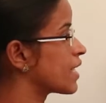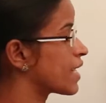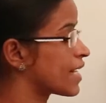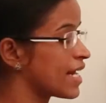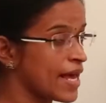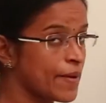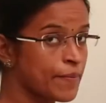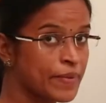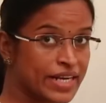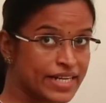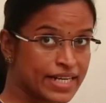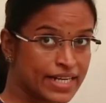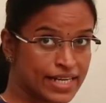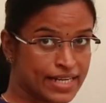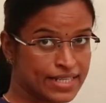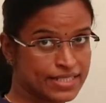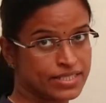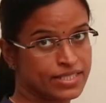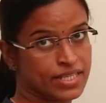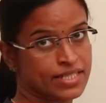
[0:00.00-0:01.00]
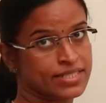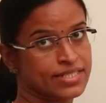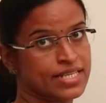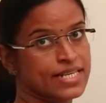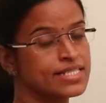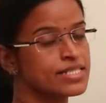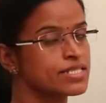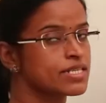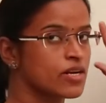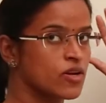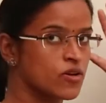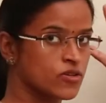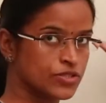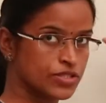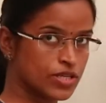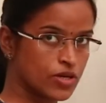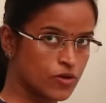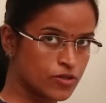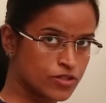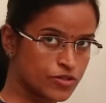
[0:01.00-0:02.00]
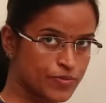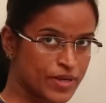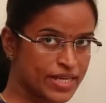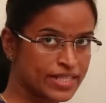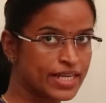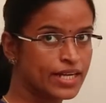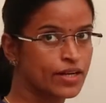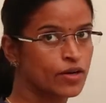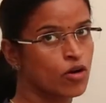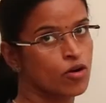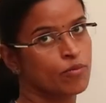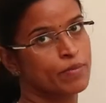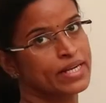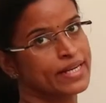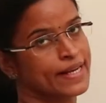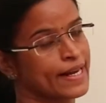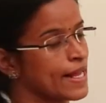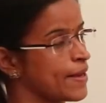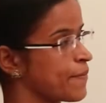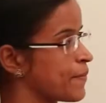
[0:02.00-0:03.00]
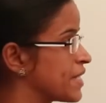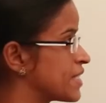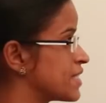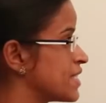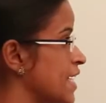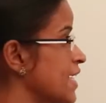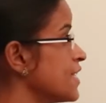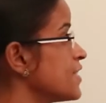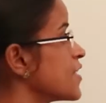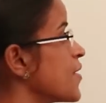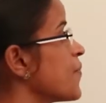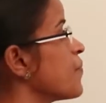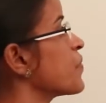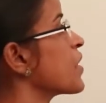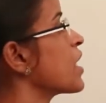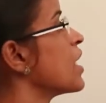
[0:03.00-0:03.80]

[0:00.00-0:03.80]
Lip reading: climatic disasters caused by the global climate change.